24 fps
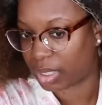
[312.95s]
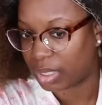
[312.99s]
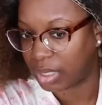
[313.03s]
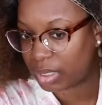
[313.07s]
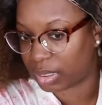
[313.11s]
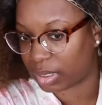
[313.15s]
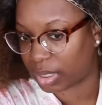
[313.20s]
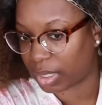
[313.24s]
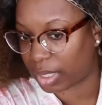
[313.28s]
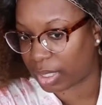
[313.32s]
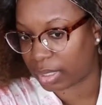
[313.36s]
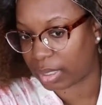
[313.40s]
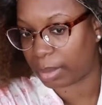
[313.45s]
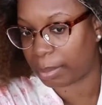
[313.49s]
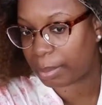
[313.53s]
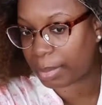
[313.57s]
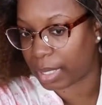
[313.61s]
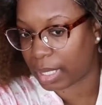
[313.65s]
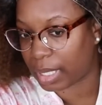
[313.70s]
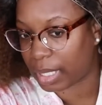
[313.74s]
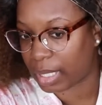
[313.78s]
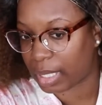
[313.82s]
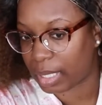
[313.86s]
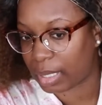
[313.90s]
And start at the
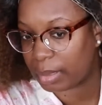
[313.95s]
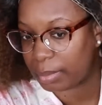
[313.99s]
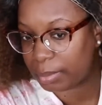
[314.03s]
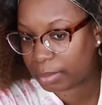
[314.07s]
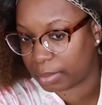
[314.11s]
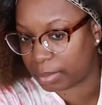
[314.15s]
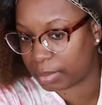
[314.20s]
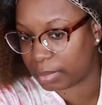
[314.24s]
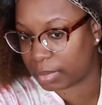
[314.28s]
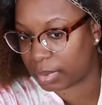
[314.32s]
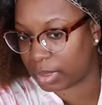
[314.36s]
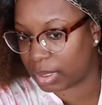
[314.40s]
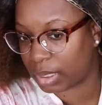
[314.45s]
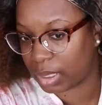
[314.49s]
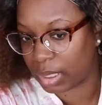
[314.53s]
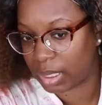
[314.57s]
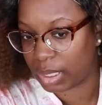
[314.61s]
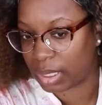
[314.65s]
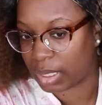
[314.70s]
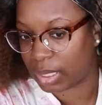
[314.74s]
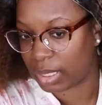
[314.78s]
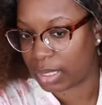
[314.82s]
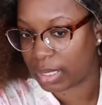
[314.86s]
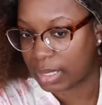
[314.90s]
bottom
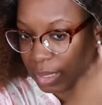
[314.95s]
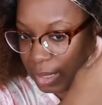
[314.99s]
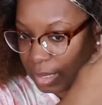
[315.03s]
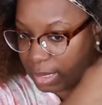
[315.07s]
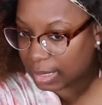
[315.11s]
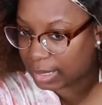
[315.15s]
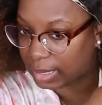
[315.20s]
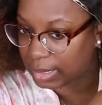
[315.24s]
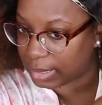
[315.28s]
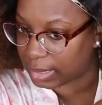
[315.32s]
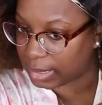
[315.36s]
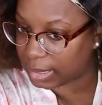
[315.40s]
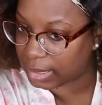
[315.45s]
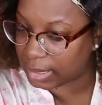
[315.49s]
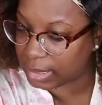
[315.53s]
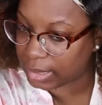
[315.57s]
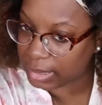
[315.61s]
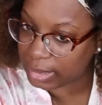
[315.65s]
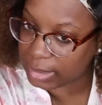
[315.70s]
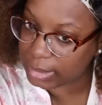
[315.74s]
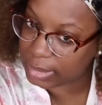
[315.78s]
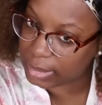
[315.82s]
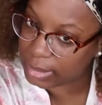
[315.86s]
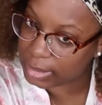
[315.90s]
like
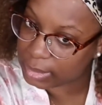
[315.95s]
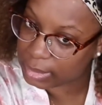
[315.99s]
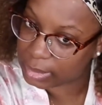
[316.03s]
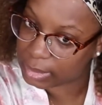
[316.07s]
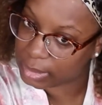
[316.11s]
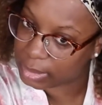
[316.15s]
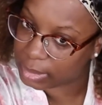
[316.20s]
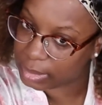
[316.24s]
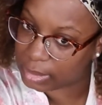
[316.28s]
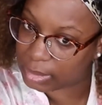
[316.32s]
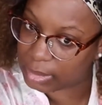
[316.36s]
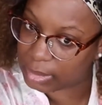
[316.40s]
this.